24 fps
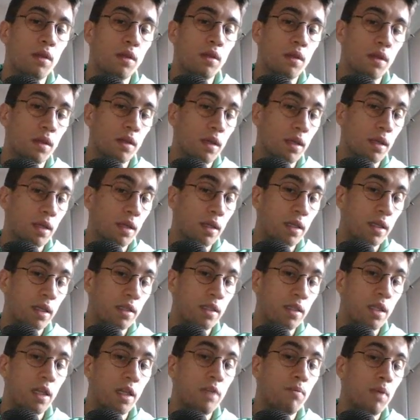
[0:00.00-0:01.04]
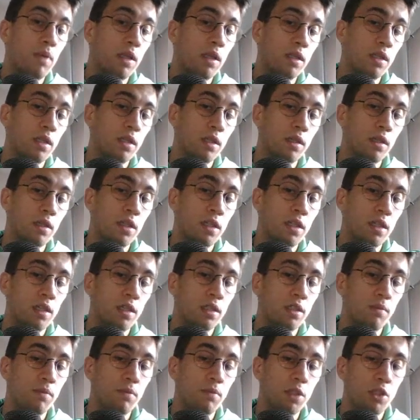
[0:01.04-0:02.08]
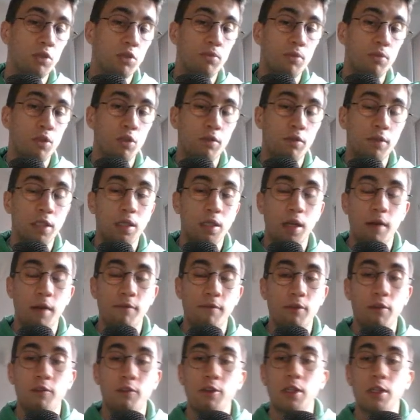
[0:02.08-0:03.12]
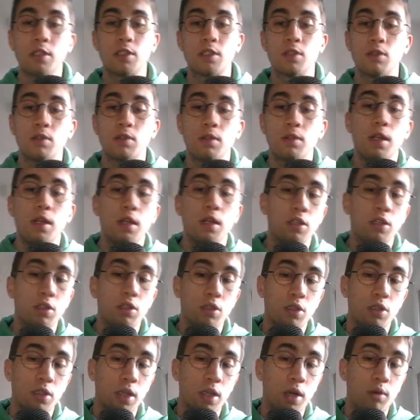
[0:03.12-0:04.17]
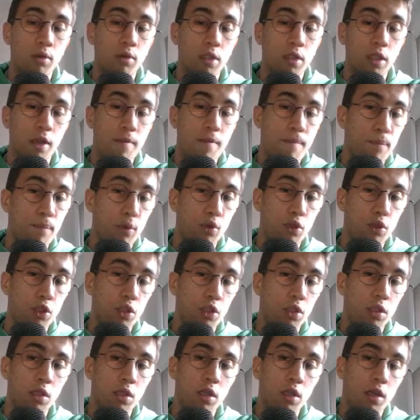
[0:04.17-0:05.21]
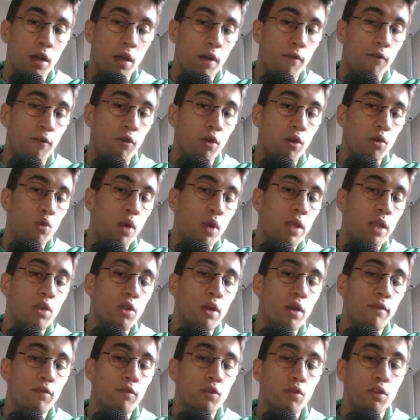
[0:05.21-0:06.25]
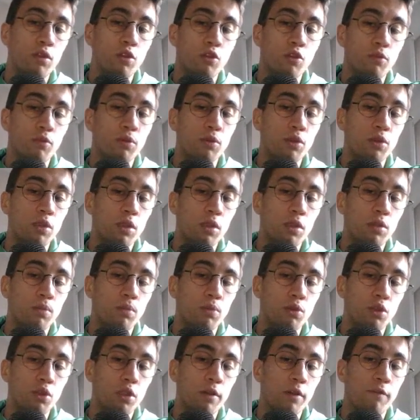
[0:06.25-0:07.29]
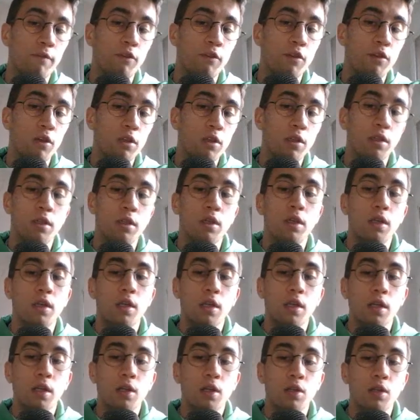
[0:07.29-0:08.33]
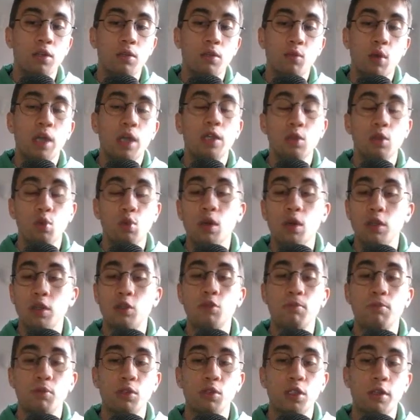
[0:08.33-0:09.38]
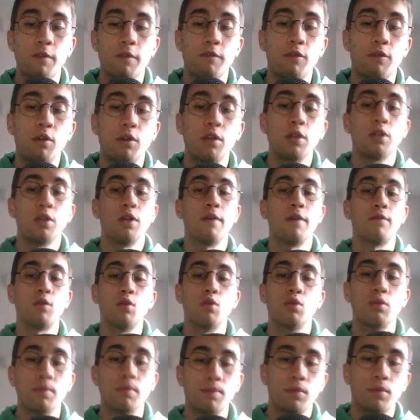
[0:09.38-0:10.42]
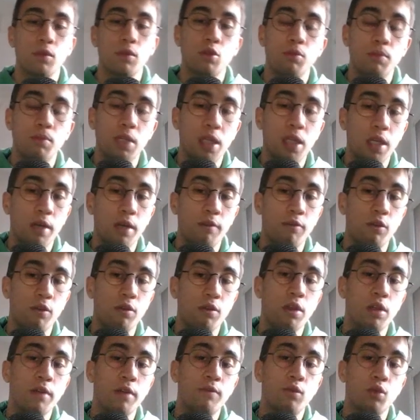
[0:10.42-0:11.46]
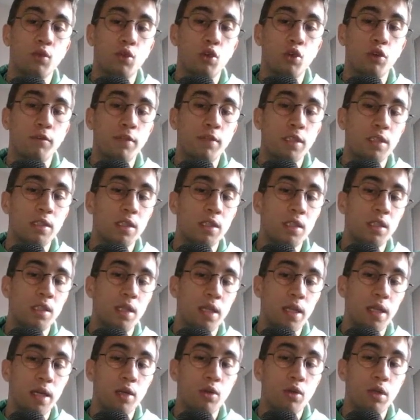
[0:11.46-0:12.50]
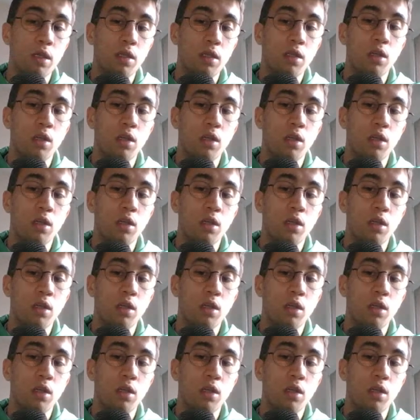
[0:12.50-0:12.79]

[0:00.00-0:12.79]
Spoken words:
and attack the knight, but here the bishop cover everything, so now you can push f4. When you have to push f4, when you want to push f4, you have to be careful. You have to cover this diagonal,